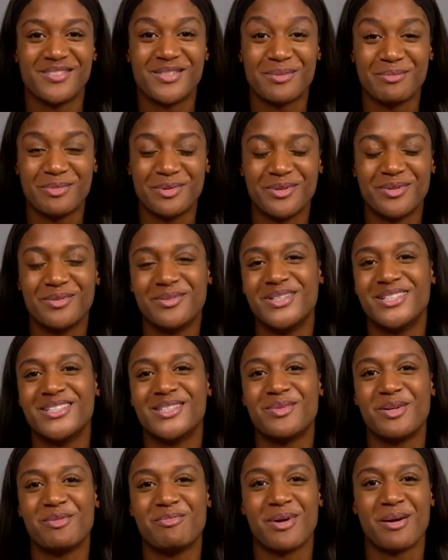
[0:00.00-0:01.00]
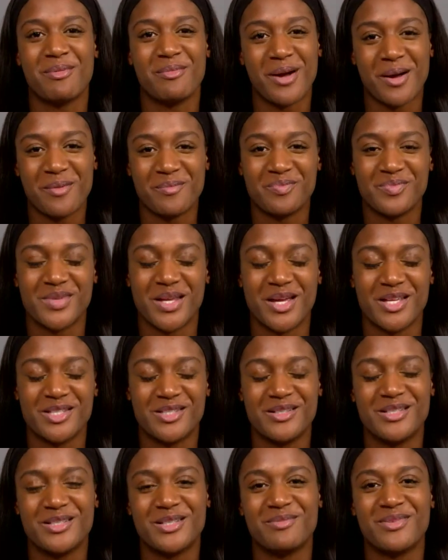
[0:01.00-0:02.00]
of sport was with my mum doing
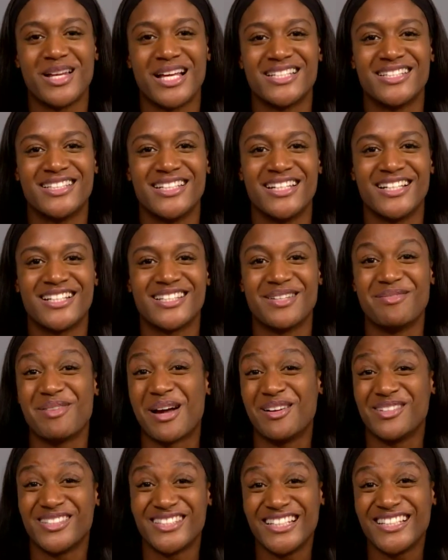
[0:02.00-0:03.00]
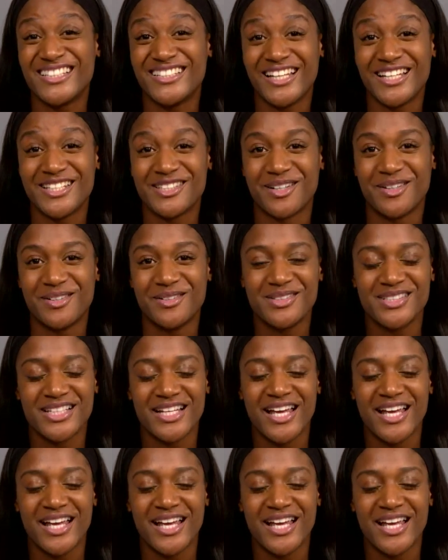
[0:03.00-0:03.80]
gymnastics about 6 years old.